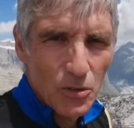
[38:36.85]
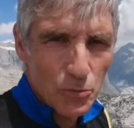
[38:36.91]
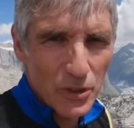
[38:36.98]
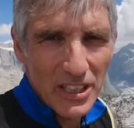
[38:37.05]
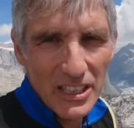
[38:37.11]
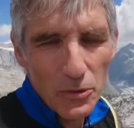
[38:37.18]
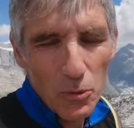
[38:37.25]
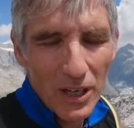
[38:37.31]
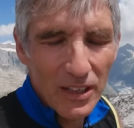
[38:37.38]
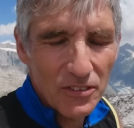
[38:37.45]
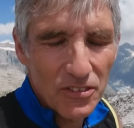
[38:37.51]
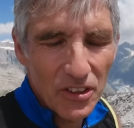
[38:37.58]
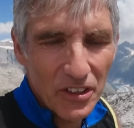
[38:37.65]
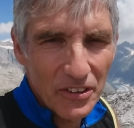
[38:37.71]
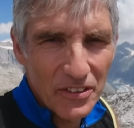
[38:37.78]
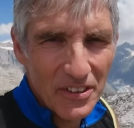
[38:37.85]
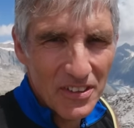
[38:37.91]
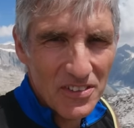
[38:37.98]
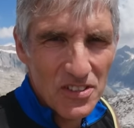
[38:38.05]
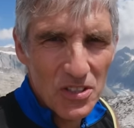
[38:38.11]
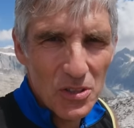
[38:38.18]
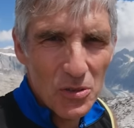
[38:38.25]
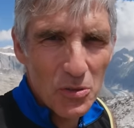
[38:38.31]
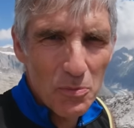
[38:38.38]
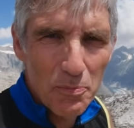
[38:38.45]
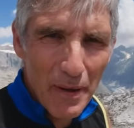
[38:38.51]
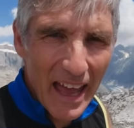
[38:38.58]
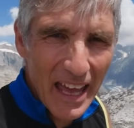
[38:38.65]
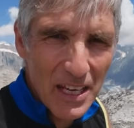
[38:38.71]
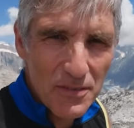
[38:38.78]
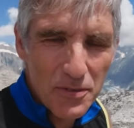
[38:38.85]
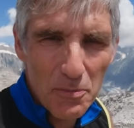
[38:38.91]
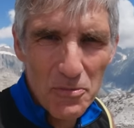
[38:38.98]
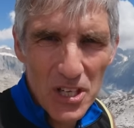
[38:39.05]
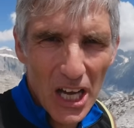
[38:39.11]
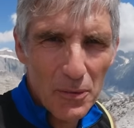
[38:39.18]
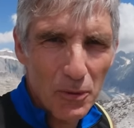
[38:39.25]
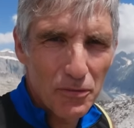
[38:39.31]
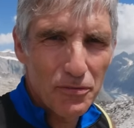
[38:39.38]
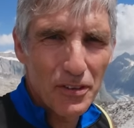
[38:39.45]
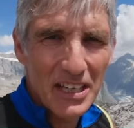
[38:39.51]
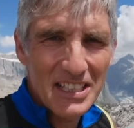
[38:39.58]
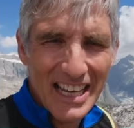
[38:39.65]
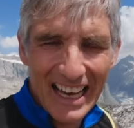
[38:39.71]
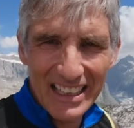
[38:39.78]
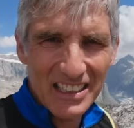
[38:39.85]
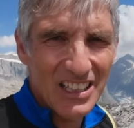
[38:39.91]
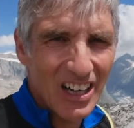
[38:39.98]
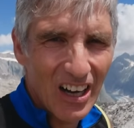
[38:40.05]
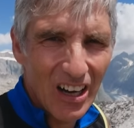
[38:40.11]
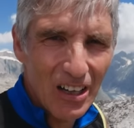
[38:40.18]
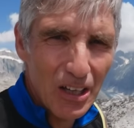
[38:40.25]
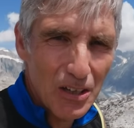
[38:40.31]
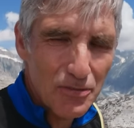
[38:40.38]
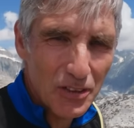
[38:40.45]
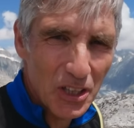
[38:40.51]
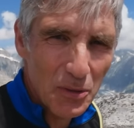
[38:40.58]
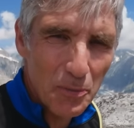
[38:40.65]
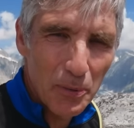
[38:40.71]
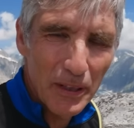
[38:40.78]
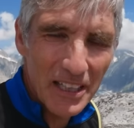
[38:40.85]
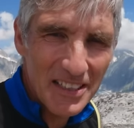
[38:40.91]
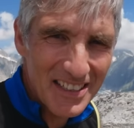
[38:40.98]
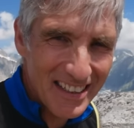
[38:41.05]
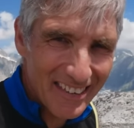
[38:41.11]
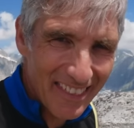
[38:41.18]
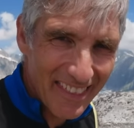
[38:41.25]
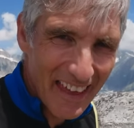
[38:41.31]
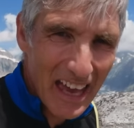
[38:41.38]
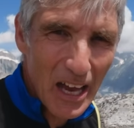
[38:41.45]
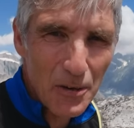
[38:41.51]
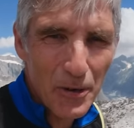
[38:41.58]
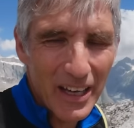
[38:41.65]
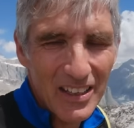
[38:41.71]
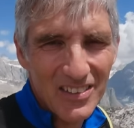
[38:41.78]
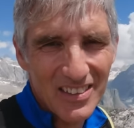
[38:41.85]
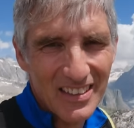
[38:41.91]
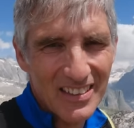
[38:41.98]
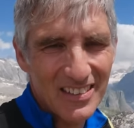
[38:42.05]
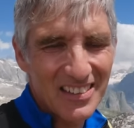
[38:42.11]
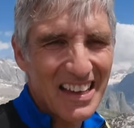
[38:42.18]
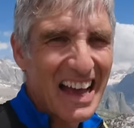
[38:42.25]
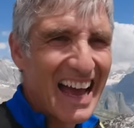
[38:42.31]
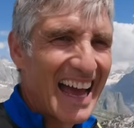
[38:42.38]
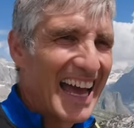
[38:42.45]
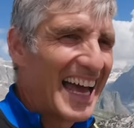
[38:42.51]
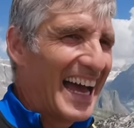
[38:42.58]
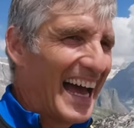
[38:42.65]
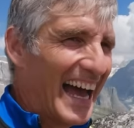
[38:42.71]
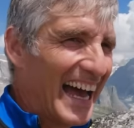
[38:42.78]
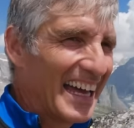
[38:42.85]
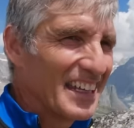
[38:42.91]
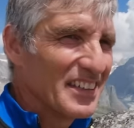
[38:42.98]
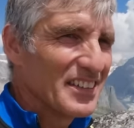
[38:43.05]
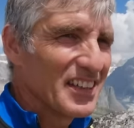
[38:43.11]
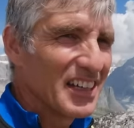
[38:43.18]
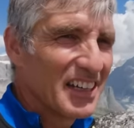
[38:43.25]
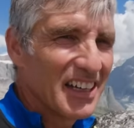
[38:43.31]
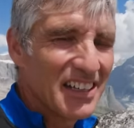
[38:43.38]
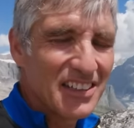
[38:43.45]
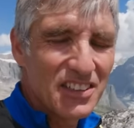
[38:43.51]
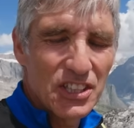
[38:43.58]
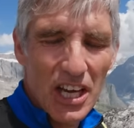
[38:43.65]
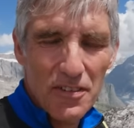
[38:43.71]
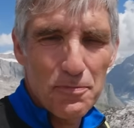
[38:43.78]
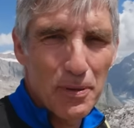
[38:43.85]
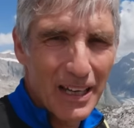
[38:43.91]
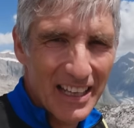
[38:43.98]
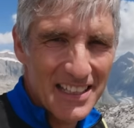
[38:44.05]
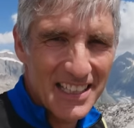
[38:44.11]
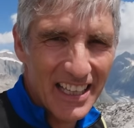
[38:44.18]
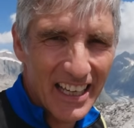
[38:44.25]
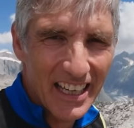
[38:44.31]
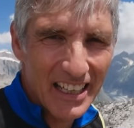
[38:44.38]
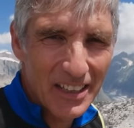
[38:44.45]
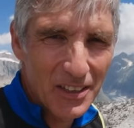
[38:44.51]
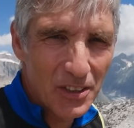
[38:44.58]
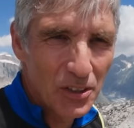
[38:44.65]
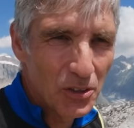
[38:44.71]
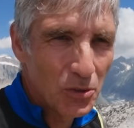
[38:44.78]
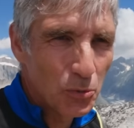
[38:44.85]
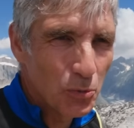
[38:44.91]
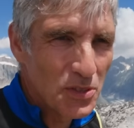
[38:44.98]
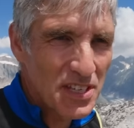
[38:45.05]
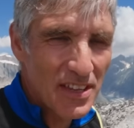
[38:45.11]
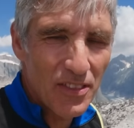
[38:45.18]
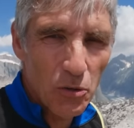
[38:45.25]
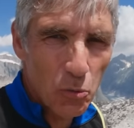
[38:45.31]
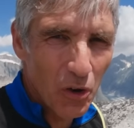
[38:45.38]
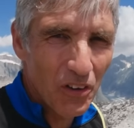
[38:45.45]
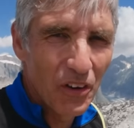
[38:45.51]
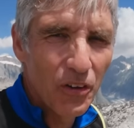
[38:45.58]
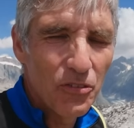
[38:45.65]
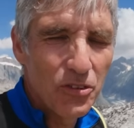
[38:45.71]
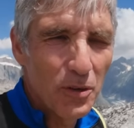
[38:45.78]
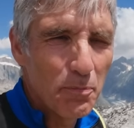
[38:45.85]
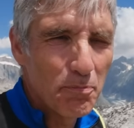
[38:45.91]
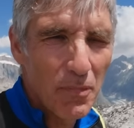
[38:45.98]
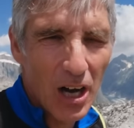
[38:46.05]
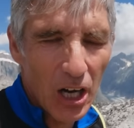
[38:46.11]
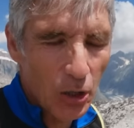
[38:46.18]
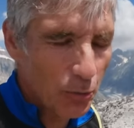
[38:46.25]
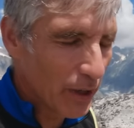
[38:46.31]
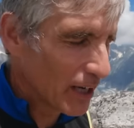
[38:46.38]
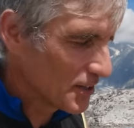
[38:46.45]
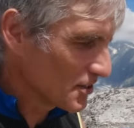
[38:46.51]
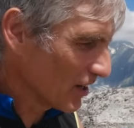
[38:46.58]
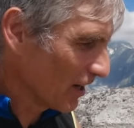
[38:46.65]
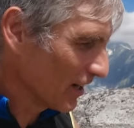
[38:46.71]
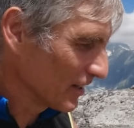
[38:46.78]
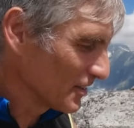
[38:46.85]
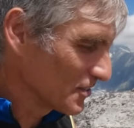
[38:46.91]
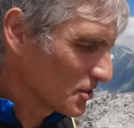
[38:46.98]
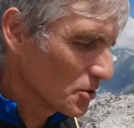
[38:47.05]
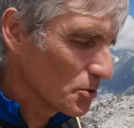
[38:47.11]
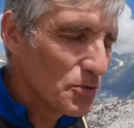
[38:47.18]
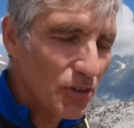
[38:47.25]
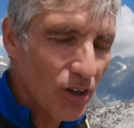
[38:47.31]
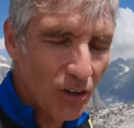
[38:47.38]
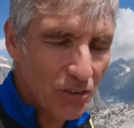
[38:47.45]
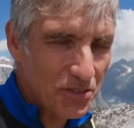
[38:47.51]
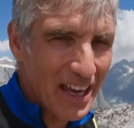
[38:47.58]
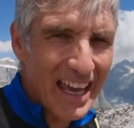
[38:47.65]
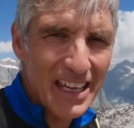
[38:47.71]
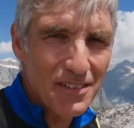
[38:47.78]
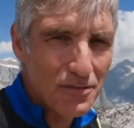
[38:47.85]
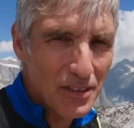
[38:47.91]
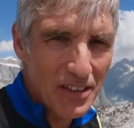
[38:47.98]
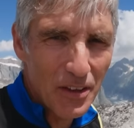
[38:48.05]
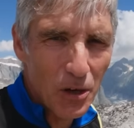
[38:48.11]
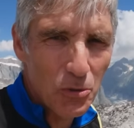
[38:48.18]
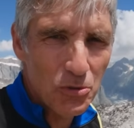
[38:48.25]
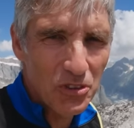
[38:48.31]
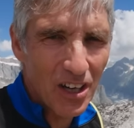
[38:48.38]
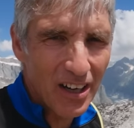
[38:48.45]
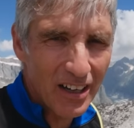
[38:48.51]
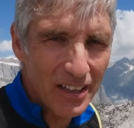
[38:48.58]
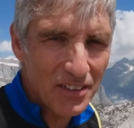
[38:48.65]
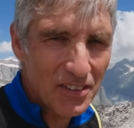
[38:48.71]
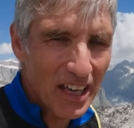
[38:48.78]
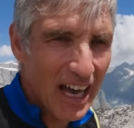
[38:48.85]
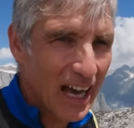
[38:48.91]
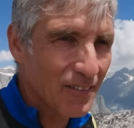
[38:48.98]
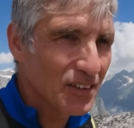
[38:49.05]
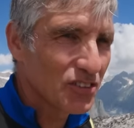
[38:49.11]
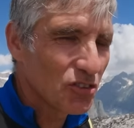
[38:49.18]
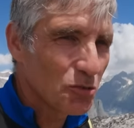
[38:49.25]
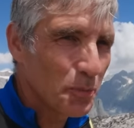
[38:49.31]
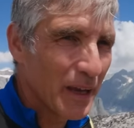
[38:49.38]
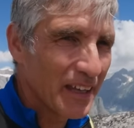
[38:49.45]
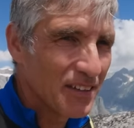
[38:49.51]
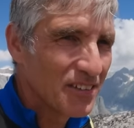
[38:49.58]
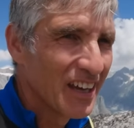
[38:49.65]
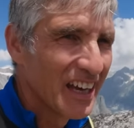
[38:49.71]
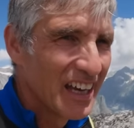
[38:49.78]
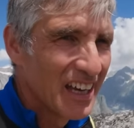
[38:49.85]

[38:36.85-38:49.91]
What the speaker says: Really well done to Ben from Time on Feet and Carla for completing their races, and Jeff Pelletier, who was in the 100 mile race. I do not envy those guys having to spend